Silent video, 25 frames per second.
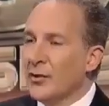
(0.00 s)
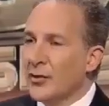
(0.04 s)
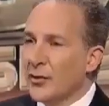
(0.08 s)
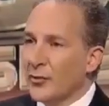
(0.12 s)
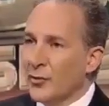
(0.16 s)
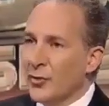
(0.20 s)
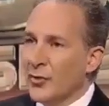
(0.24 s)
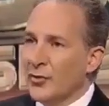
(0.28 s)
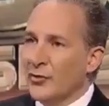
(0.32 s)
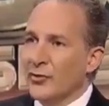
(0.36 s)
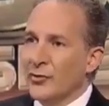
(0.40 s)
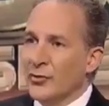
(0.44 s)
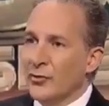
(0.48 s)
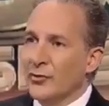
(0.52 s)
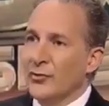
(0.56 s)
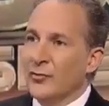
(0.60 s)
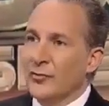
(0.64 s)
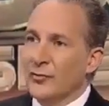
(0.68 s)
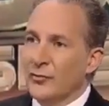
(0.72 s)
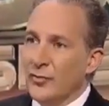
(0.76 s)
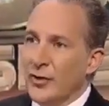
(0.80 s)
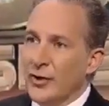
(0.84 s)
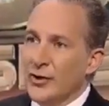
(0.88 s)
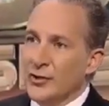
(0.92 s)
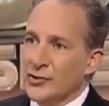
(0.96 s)
The reason
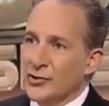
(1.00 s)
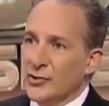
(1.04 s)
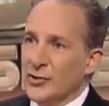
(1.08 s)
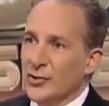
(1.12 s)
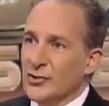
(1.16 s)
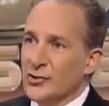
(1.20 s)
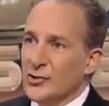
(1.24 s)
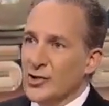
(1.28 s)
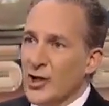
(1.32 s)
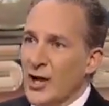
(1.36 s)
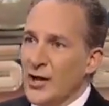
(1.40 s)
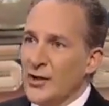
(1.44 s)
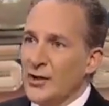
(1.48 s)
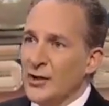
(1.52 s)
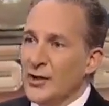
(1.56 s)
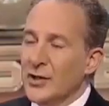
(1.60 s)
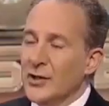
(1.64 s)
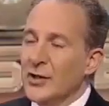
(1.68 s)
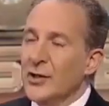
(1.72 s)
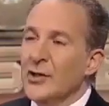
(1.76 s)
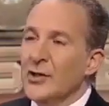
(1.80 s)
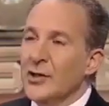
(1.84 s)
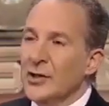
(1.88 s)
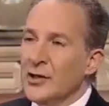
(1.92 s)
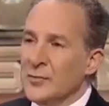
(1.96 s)
there's inflation in
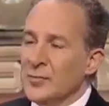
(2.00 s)
China